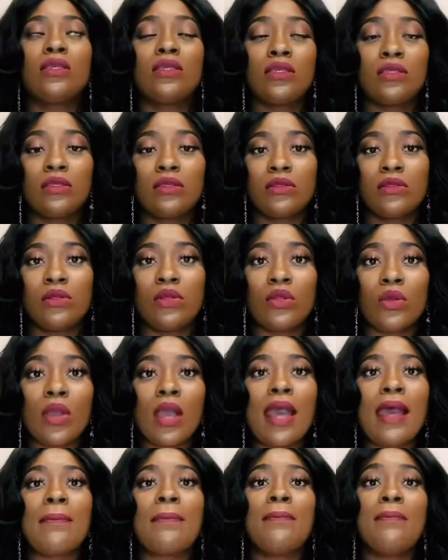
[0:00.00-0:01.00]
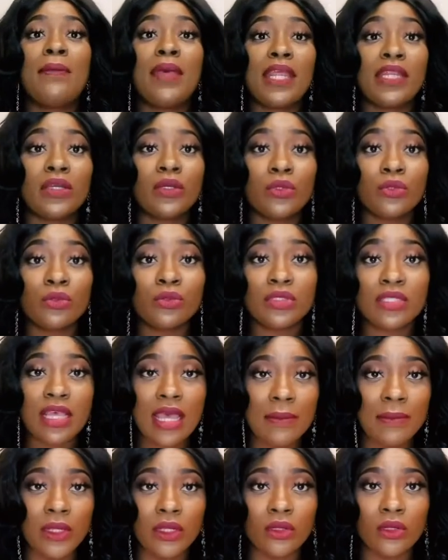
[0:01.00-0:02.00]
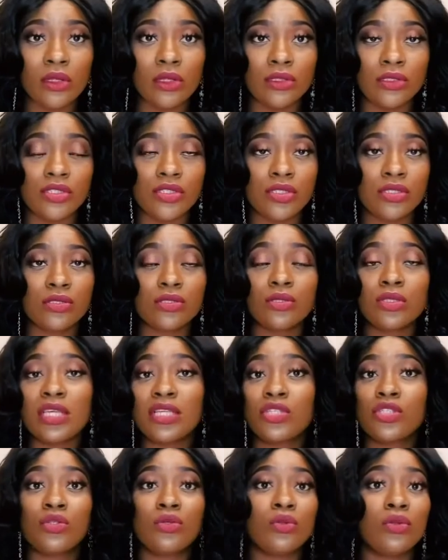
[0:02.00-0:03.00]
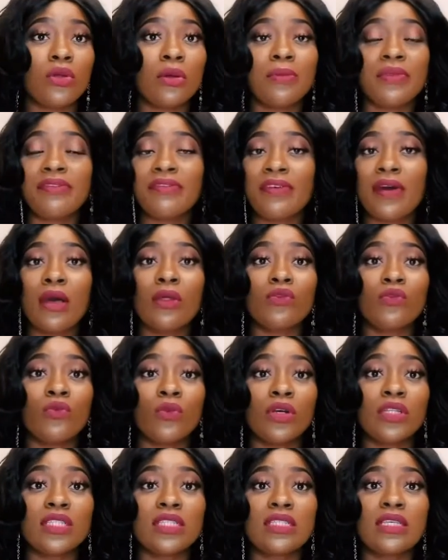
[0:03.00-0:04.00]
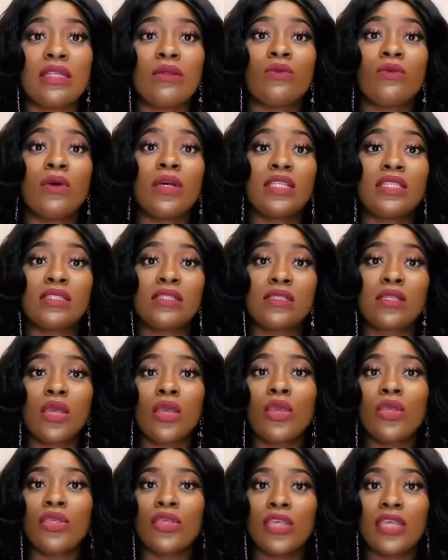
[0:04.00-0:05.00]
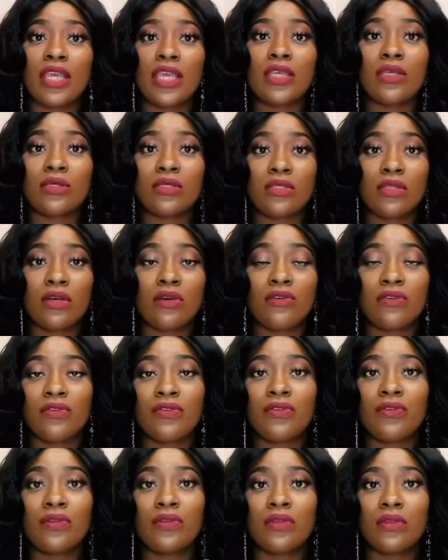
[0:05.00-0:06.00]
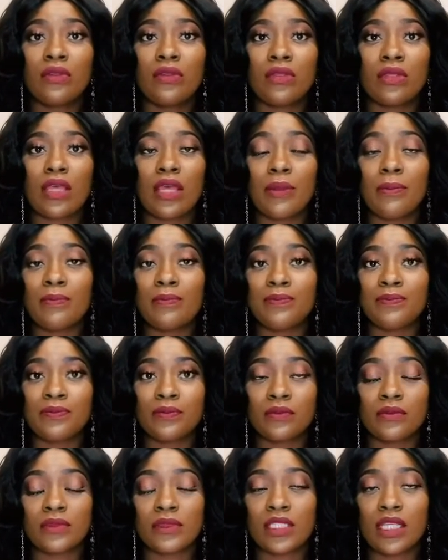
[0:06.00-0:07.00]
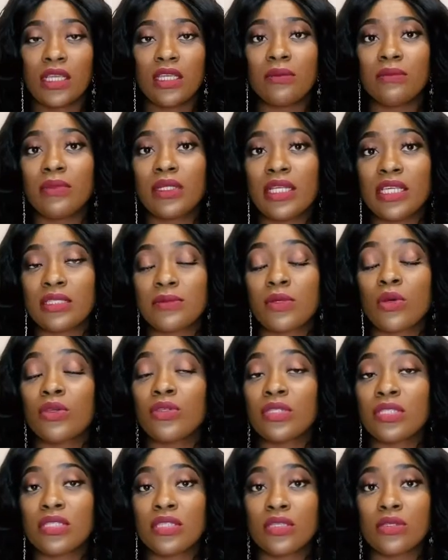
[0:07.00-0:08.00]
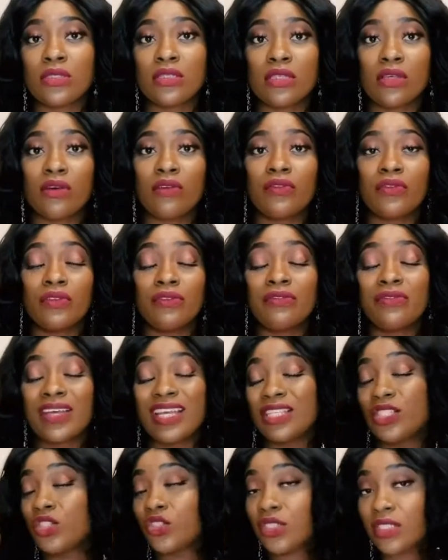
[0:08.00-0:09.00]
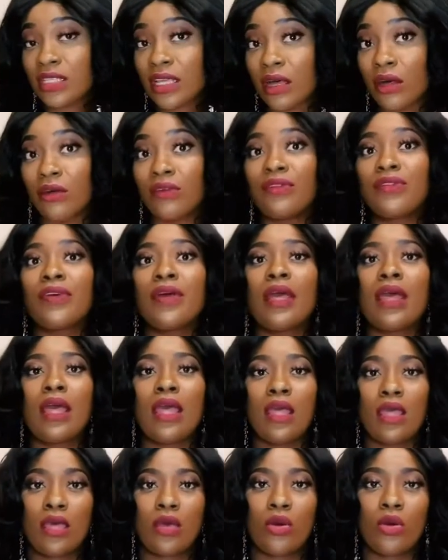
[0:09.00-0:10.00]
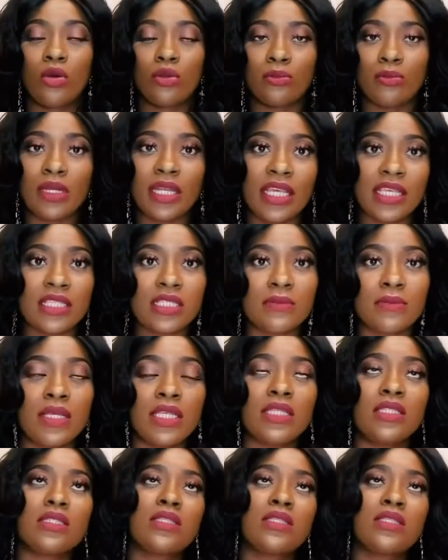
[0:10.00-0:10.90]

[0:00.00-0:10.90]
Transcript: look up medical terminology so that you will not be found wanting once you get yourself in place, or you find yourself on placement.